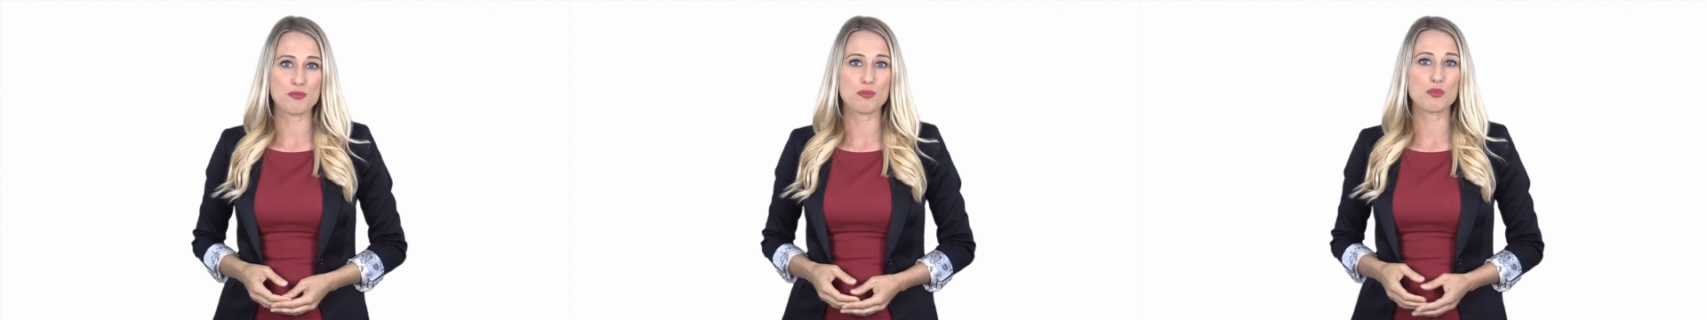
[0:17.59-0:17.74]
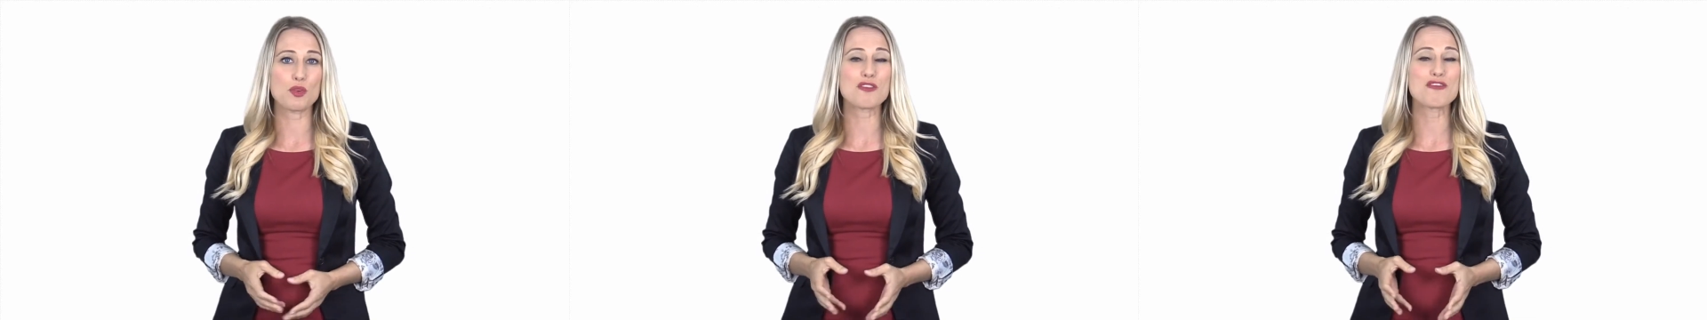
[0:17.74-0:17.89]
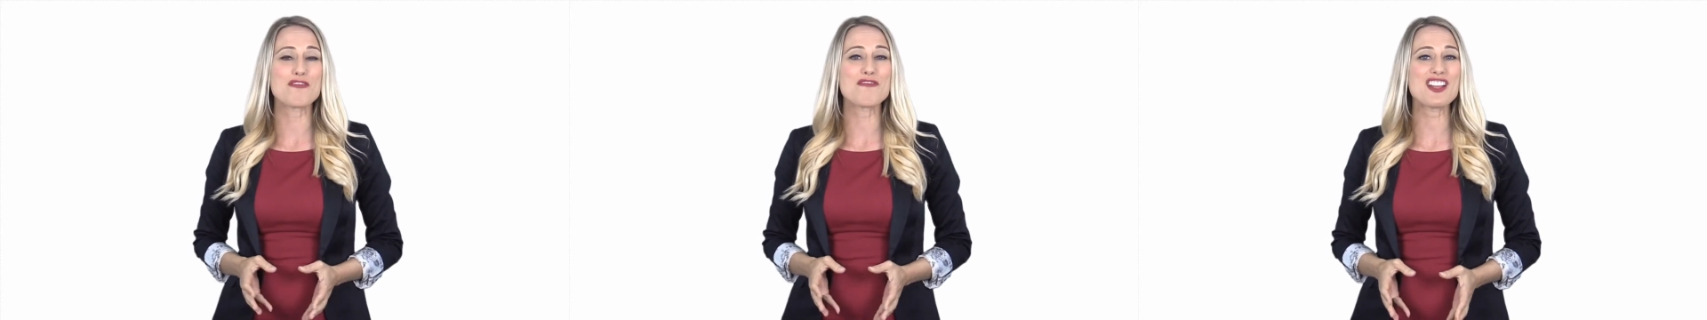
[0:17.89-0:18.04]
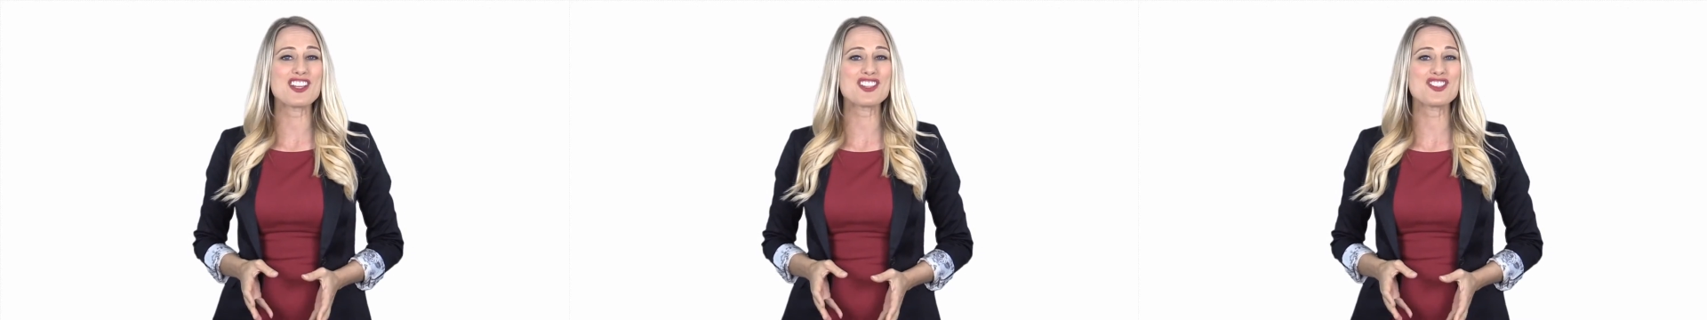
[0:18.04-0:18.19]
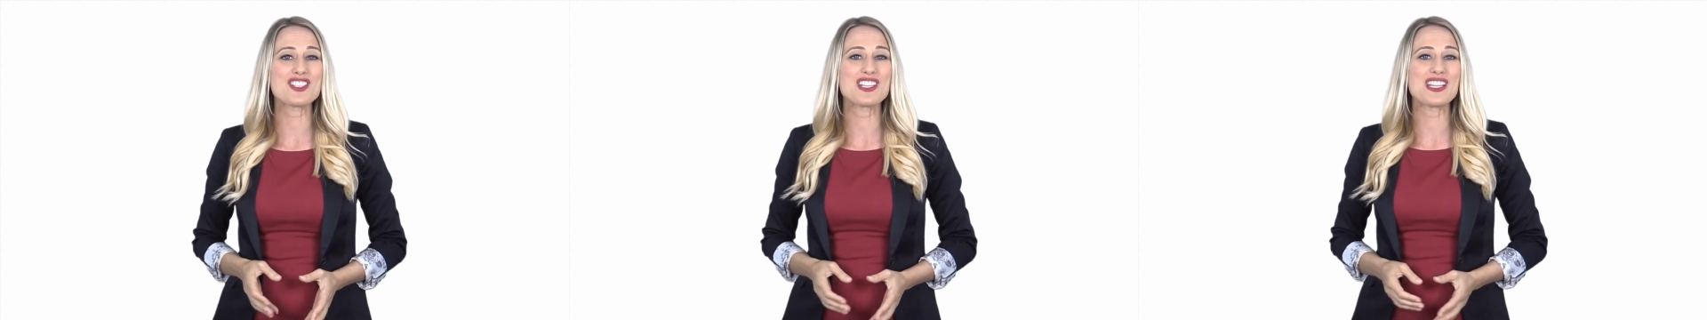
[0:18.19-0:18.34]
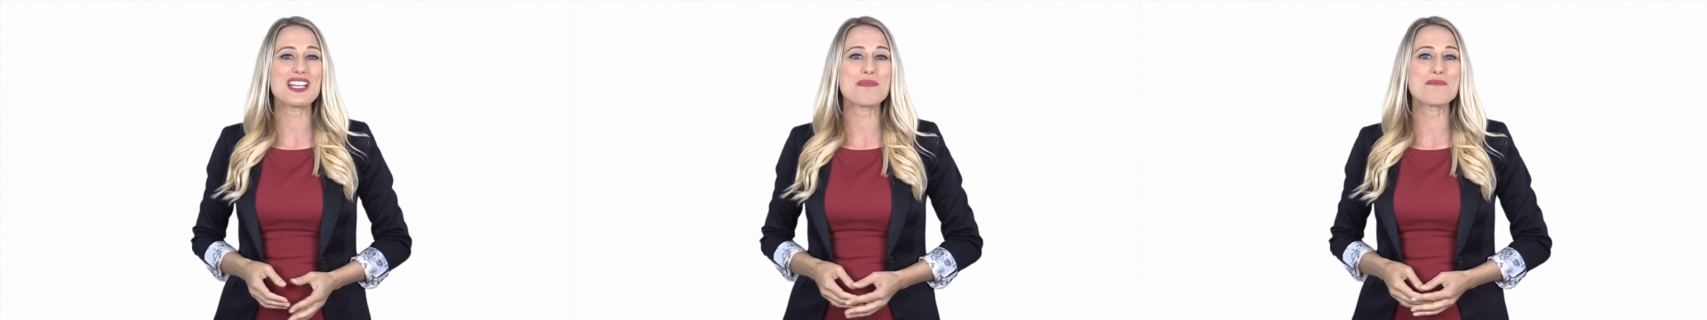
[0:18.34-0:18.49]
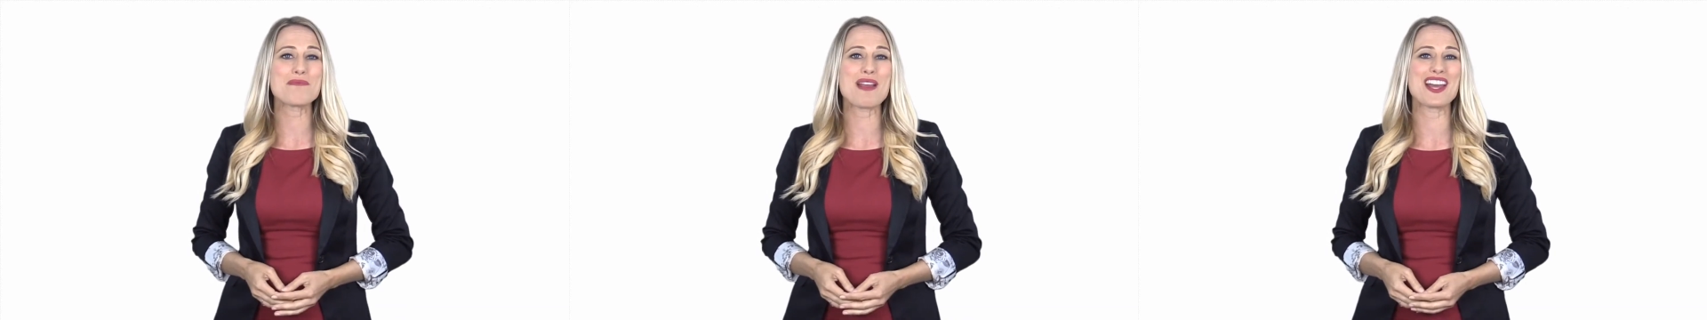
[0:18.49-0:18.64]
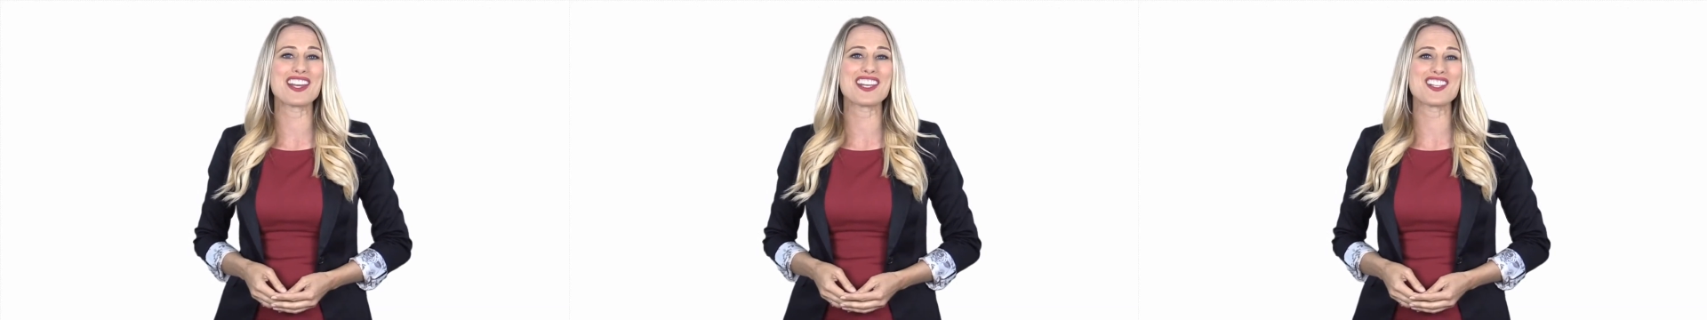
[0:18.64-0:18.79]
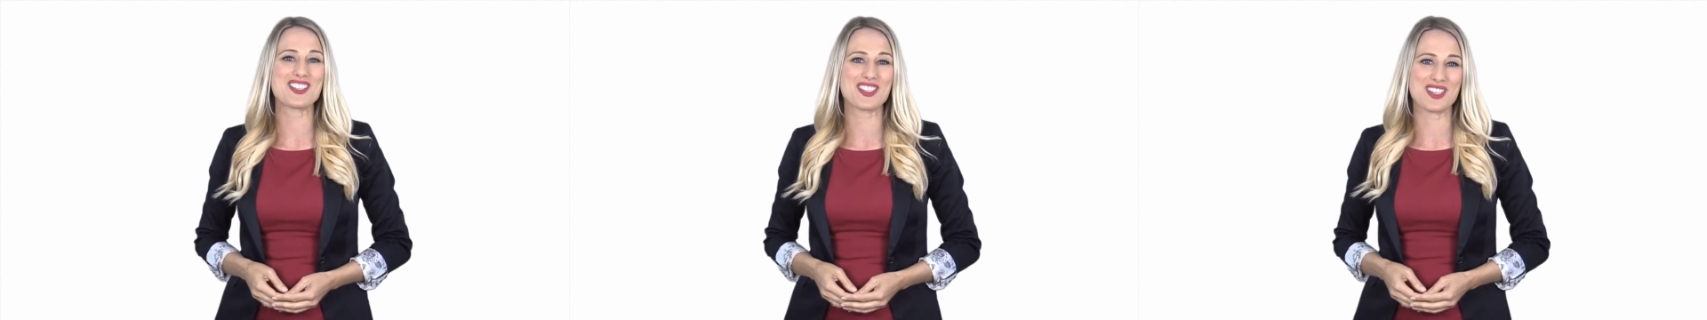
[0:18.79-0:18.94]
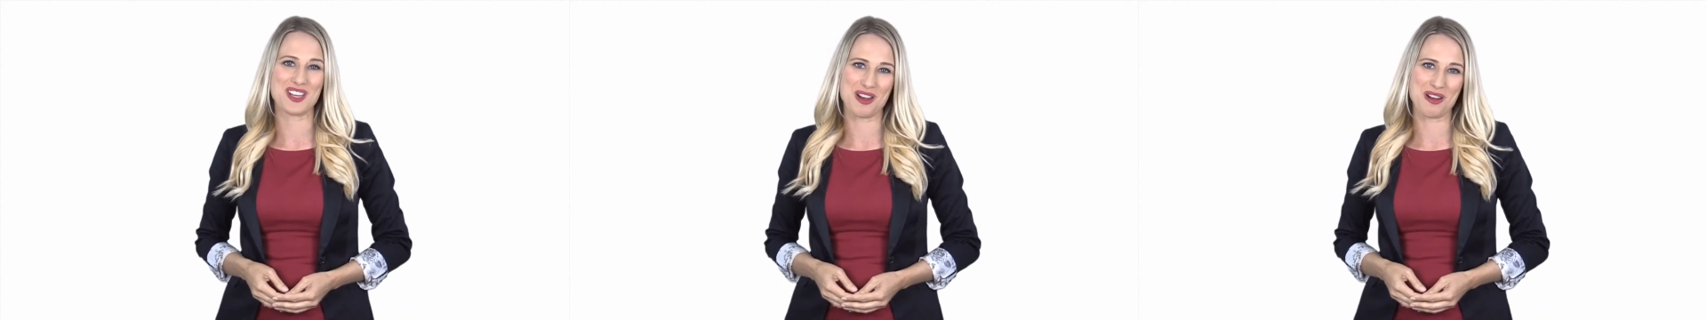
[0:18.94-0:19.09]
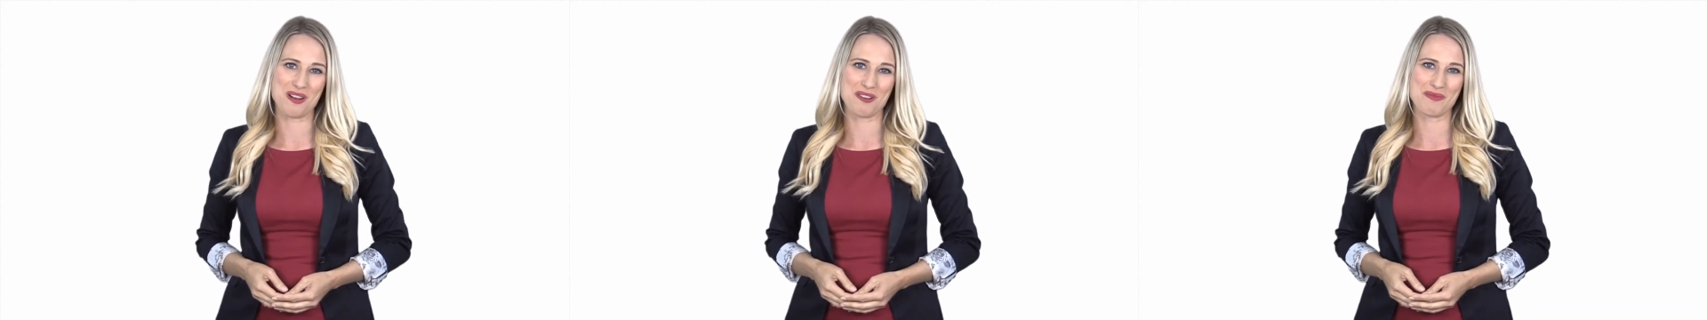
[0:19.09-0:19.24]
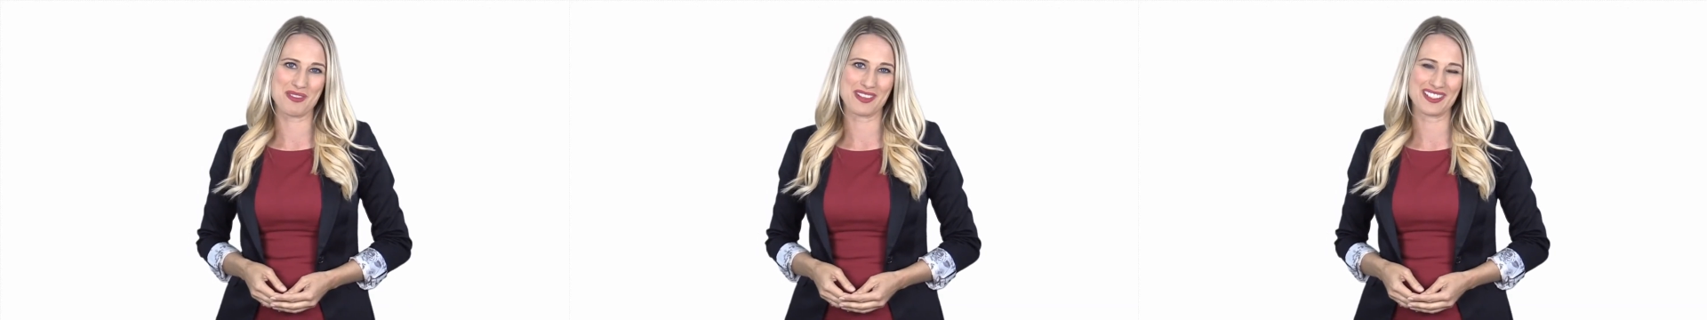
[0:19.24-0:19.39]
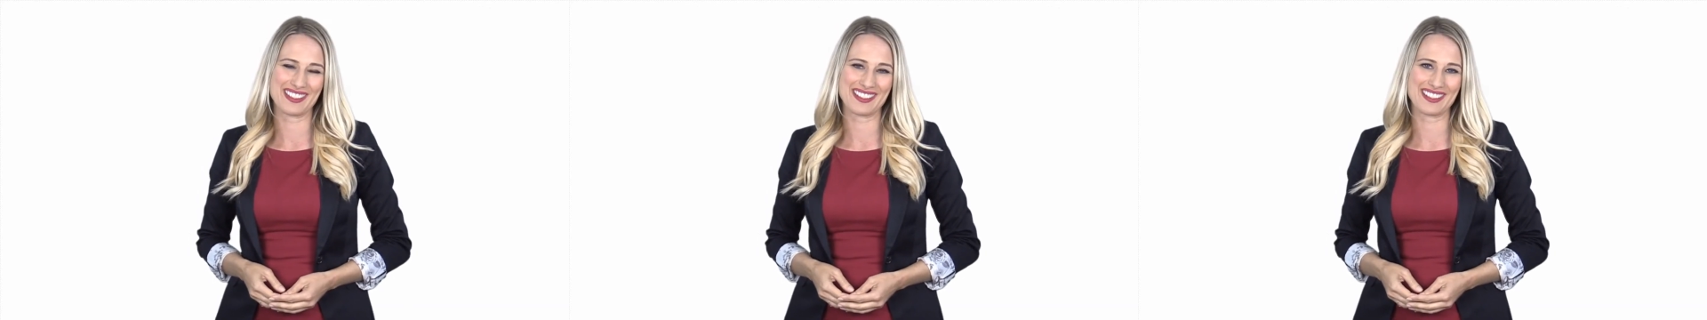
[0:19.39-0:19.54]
professionally managed home.